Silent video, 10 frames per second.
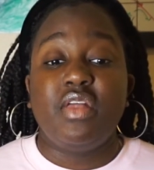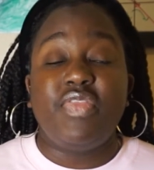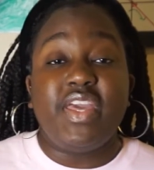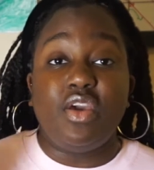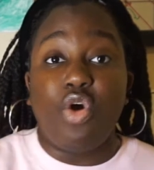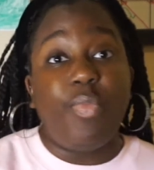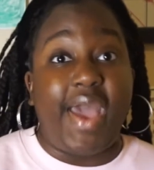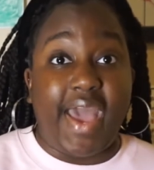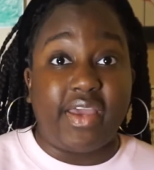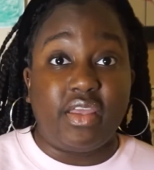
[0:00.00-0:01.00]
They go
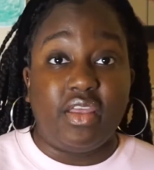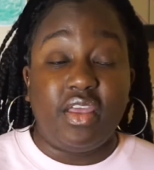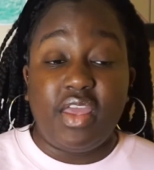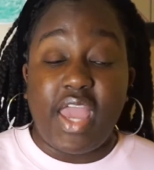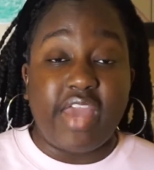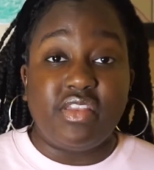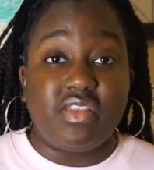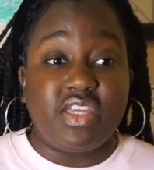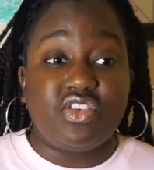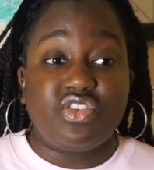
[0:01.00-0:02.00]
back and then
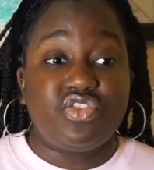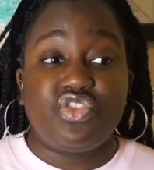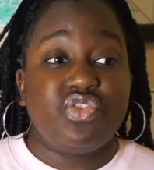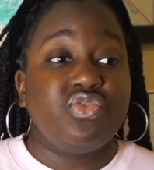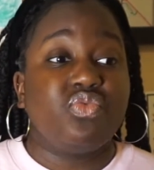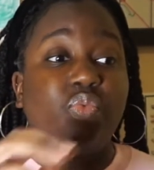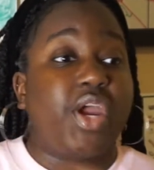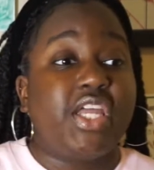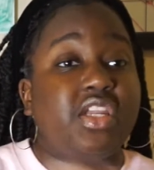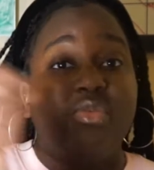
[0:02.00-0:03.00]
they just choose
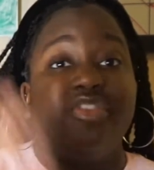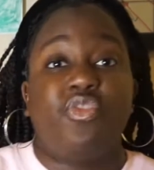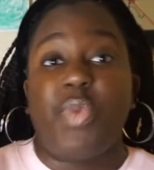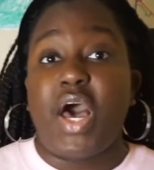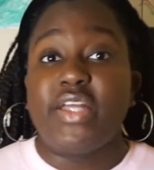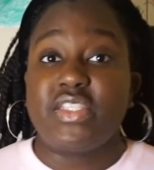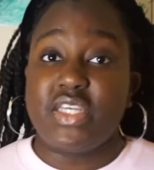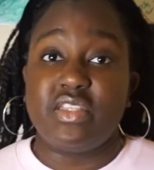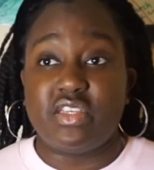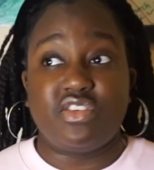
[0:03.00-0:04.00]
random spots
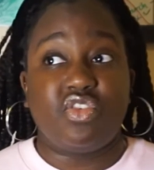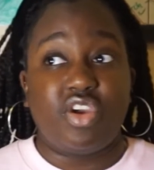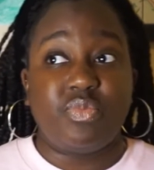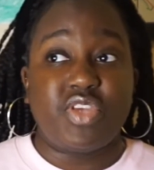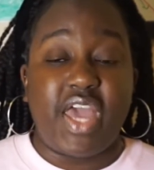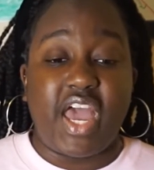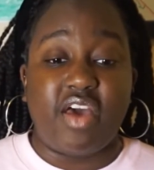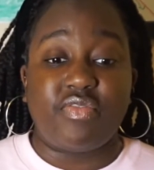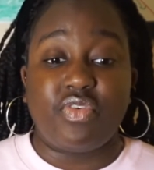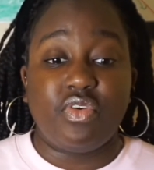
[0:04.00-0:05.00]
in the script to
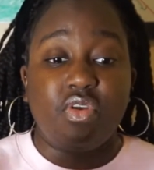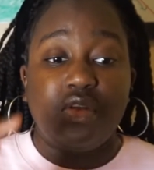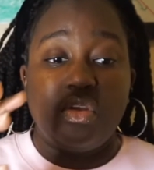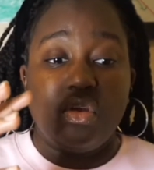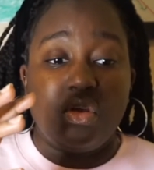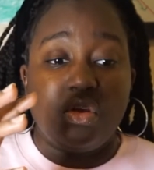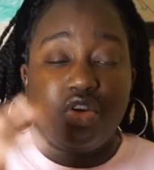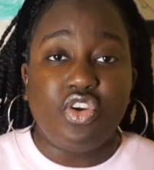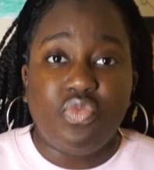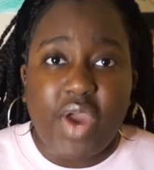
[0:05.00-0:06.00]
have
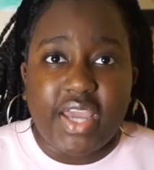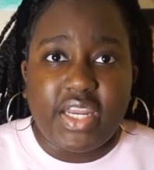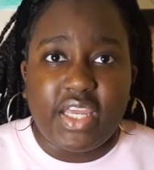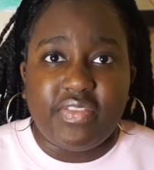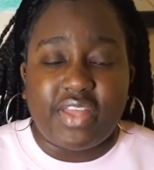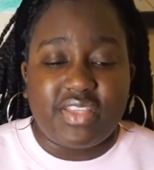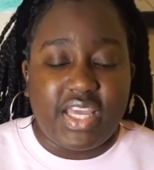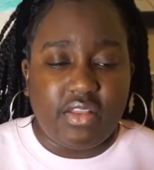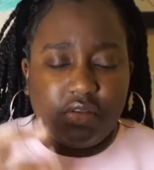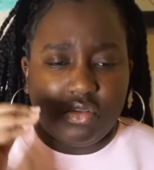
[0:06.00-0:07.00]
good writing that
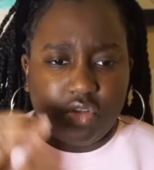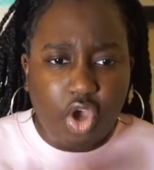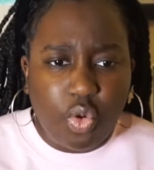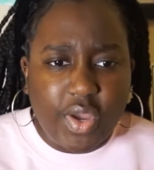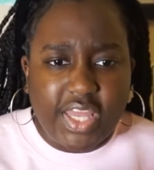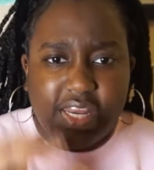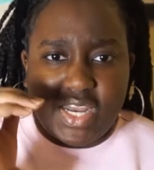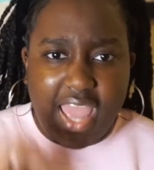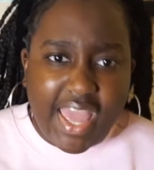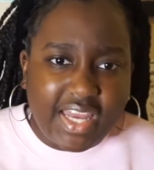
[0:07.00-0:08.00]
they go in and
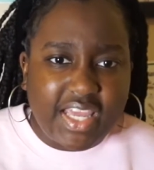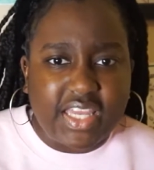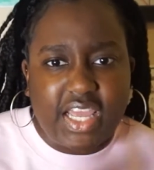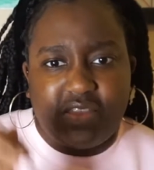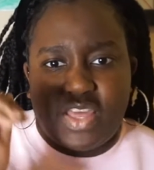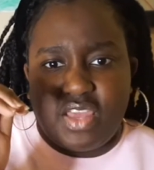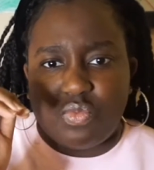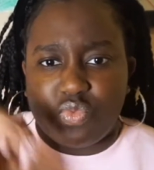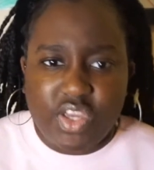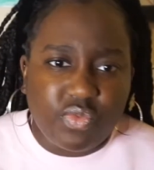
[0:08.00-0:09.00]
edit, and they
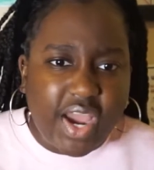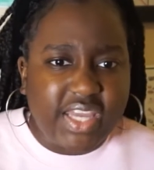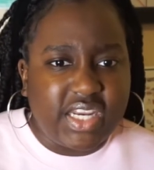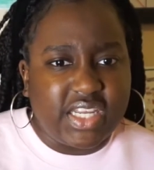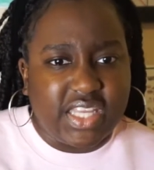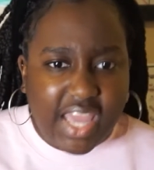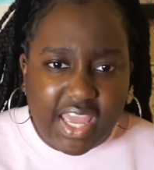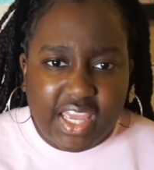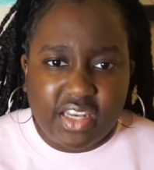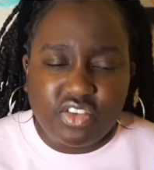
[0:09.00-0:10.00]
rewrite it
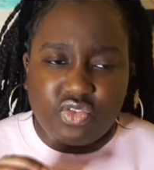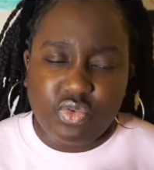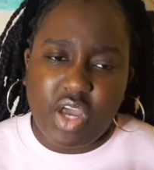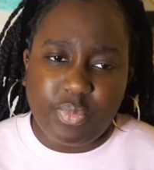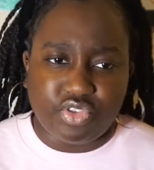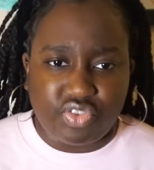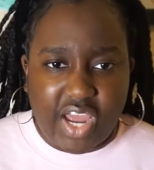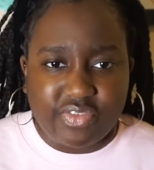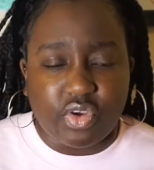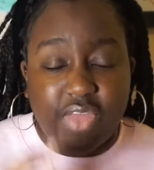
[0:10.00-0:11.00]
again, do a couple
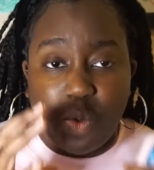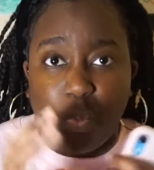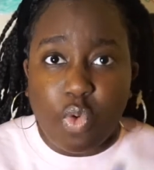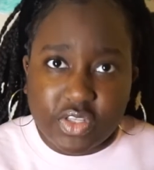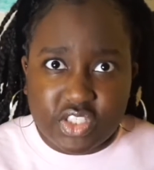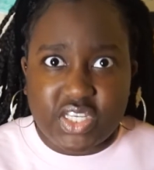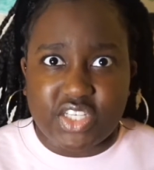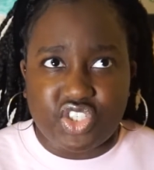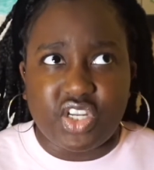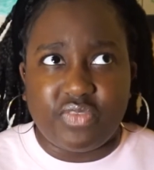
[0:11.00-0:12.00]
drafts on that one
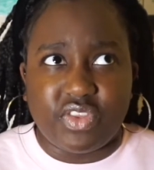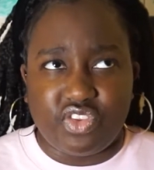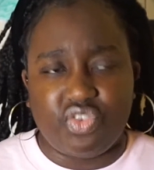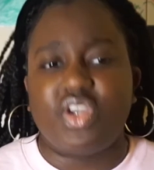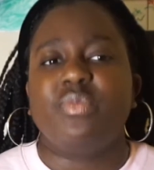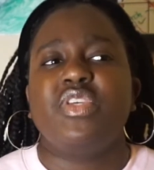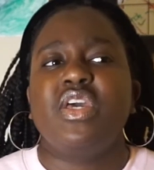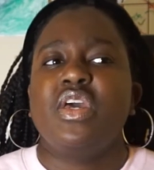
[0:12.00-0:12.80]
section of the script.